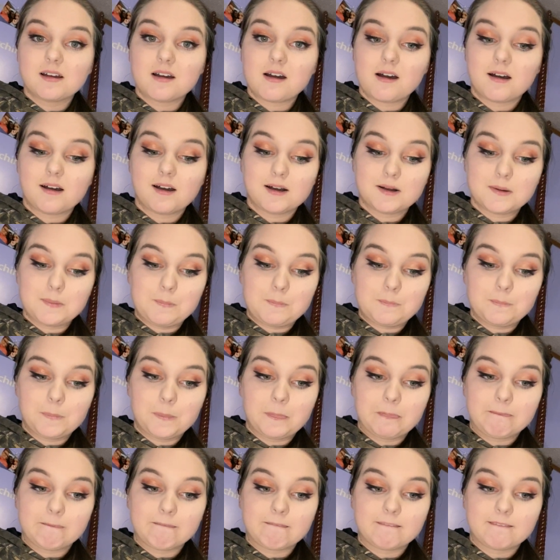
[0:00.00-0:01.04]
And
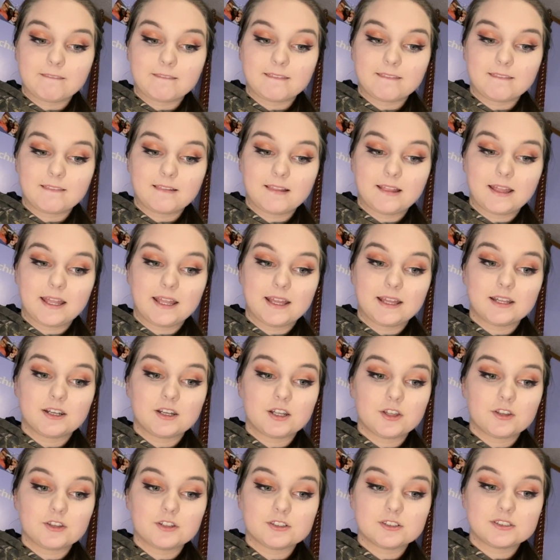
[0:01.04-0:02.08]

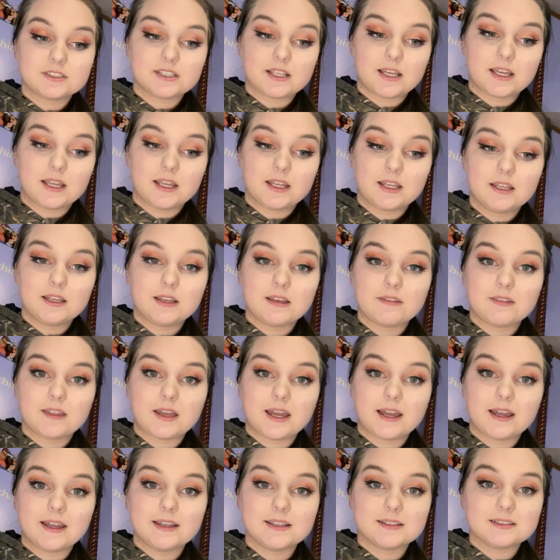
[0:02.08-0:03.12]
others say
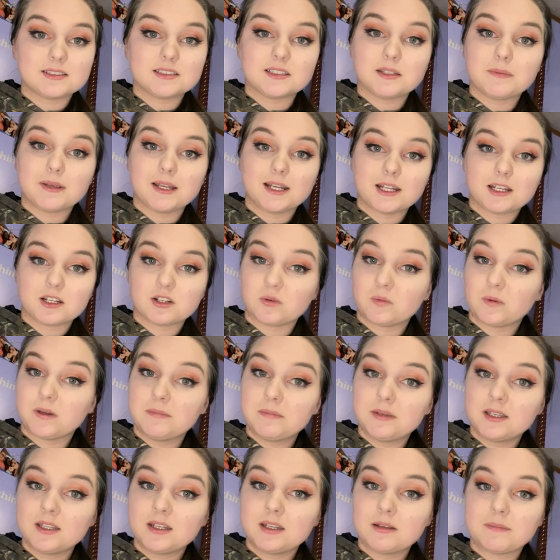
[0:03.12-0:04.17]
that it's demeaning to
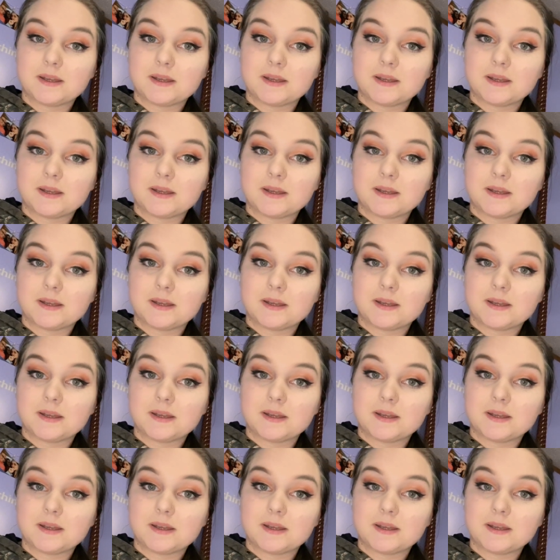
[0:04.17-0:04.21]
women.